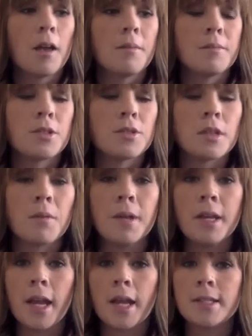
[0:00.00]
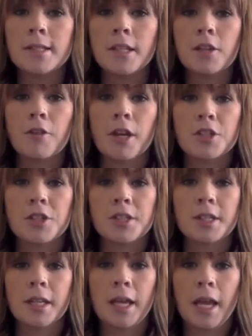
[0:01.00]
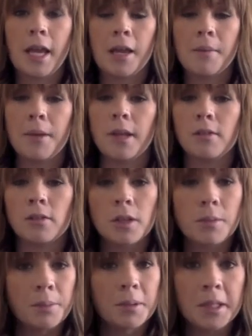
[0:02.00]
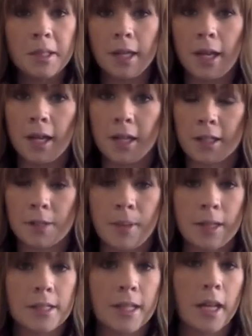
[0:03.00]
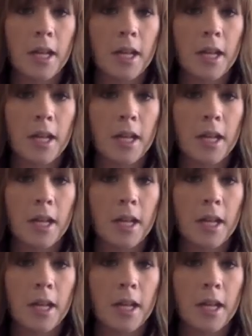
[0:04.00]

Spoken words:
So someone nicely, graciously came, completely unexpected.